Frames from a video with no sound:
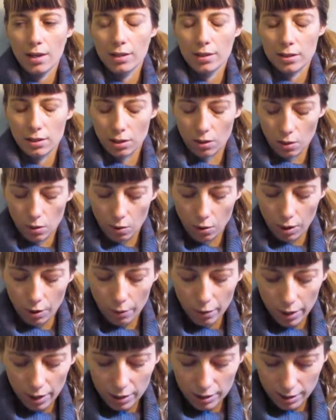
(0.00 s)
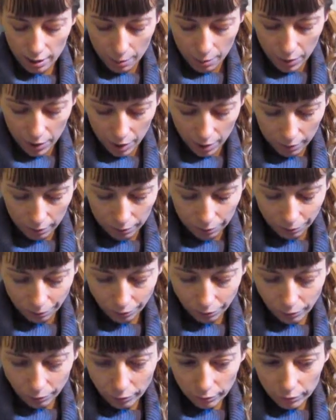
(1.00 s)
So I wanted something
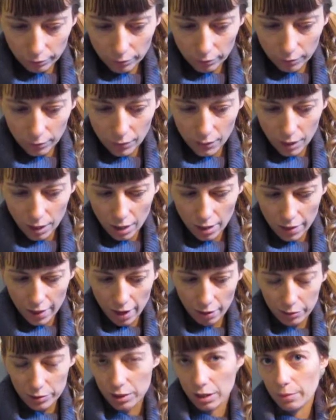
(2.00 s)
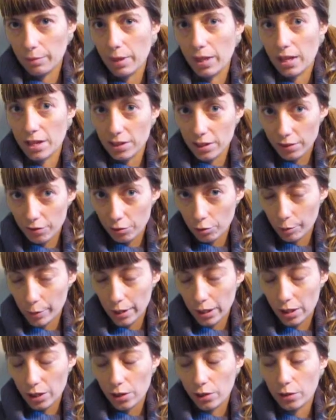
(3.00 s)
that was going to be easy for me
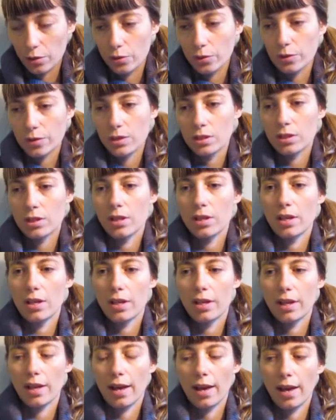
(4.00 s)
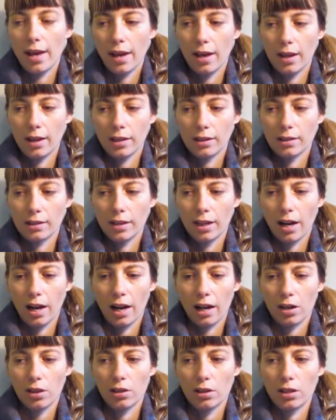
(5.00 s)
to use and that
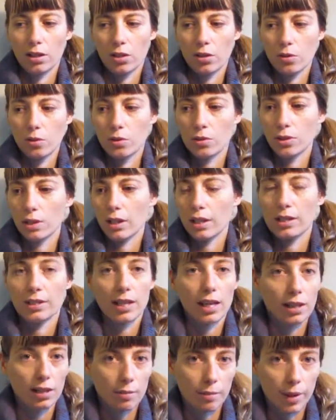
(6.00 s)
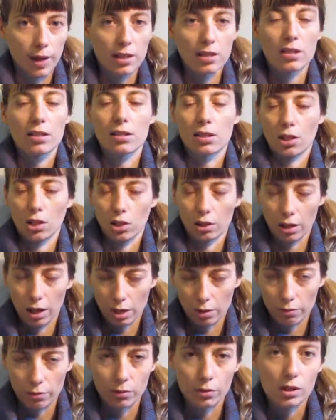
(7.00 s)
I could use on a daily basis and create
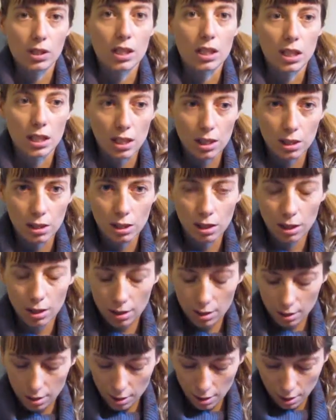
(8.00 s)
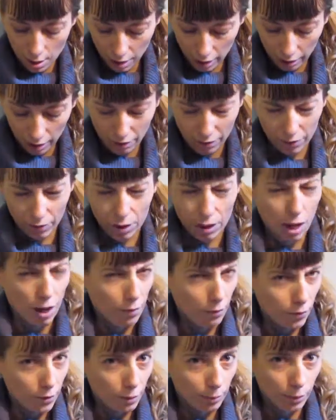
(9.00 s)
a routine and get very
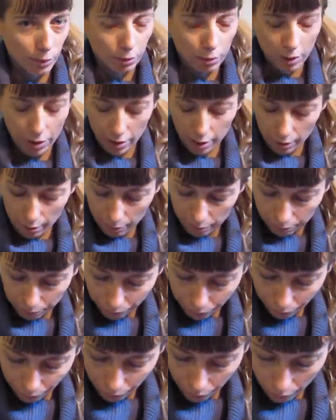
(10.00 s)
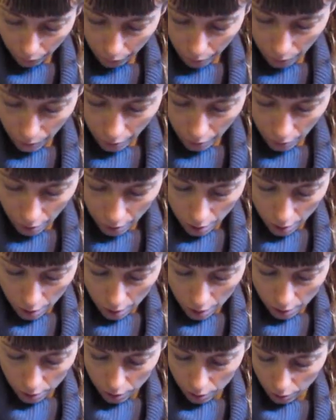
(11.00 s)
comfortable with it.
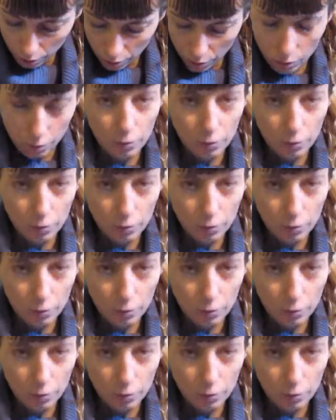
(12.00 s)
So